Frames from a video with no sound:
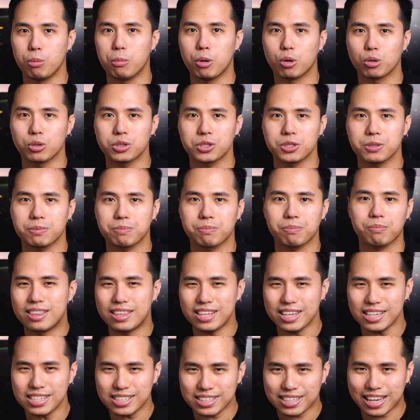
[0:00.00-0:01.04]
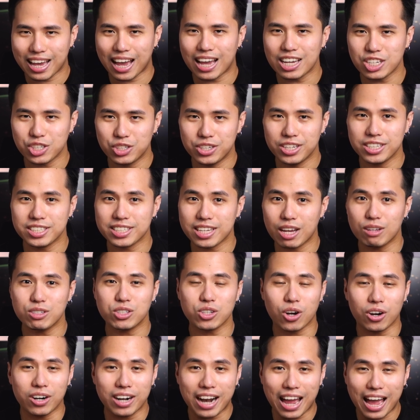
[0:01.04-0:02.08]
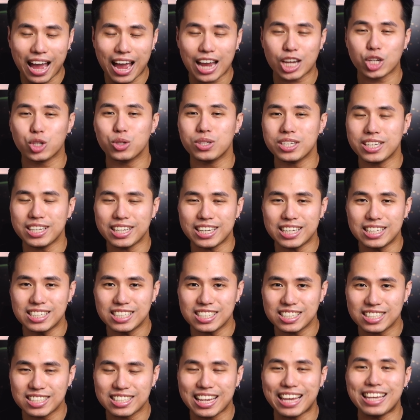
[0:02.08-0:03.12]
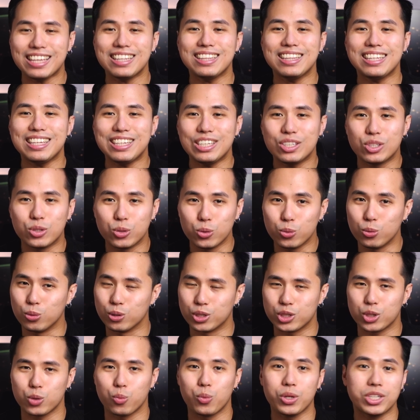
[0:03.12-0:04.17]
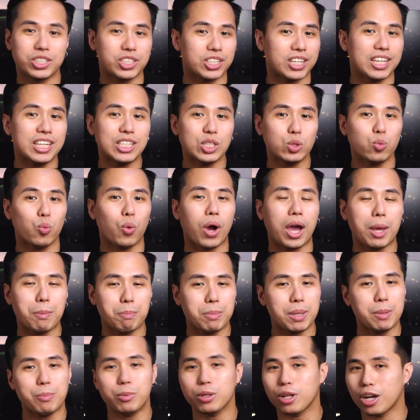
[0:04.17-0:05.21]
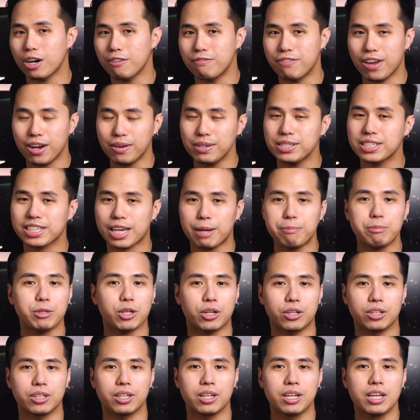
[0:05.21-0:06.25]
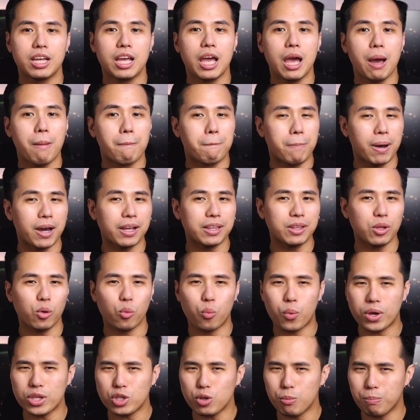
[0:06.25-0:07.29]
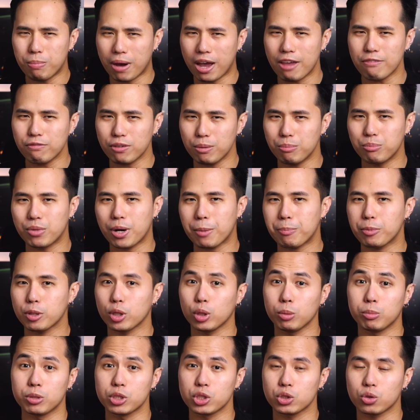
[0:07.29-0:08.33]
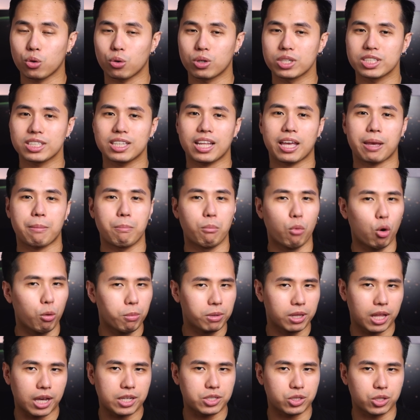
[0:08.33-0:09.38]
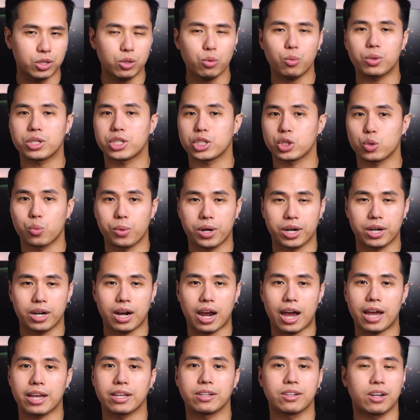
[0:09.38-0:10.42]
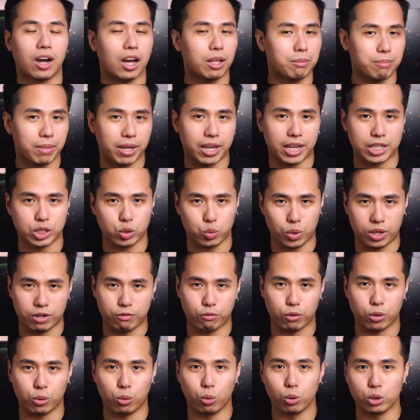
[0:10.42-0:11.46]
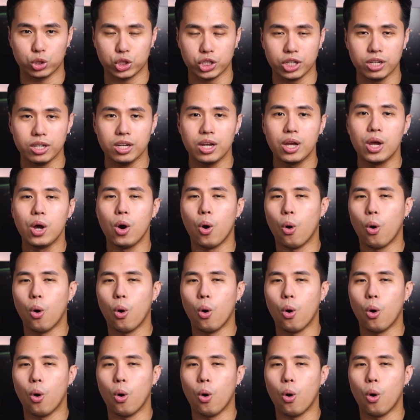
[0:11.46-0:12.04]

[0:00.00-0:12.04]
promos. These cash discounts are actually insanely huge, which is why people are very skeptical. But when you buy from reputable stores like Mobilizer, which is where I got my S24 Ultra,